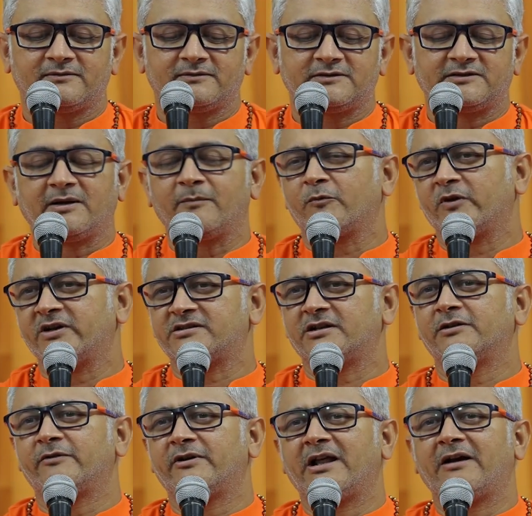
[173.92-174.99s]
Some
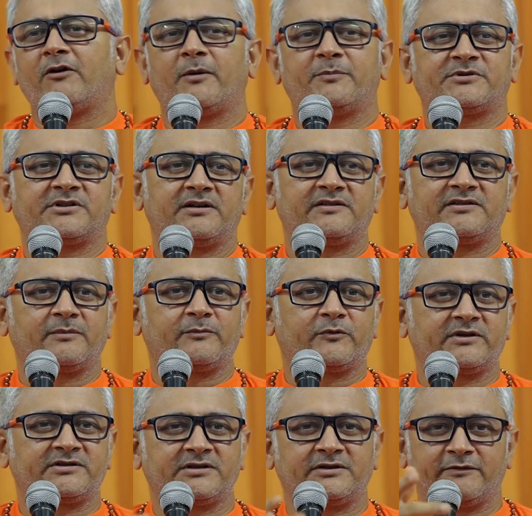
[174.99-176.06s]
questions will have options, some
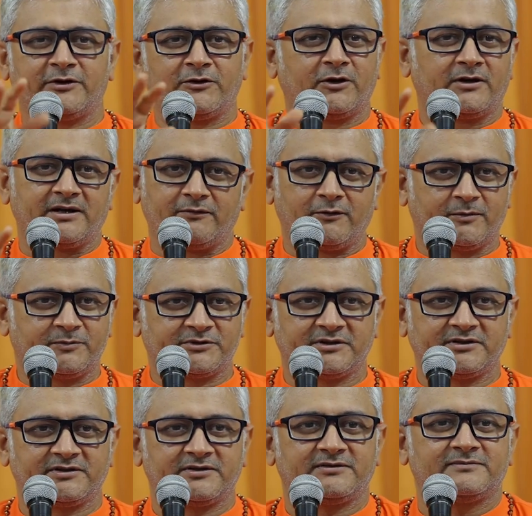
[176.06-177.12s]
questions will not have
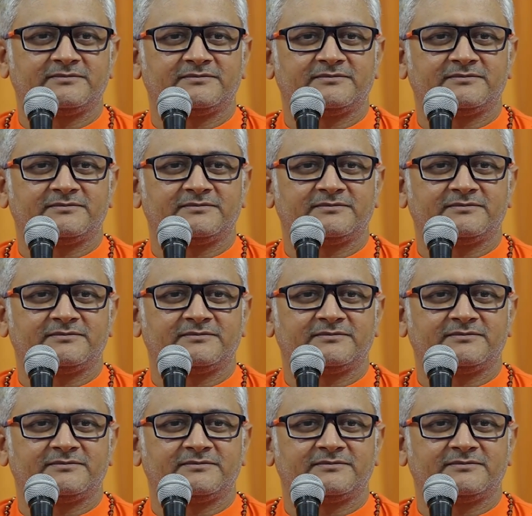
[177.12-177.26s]
options.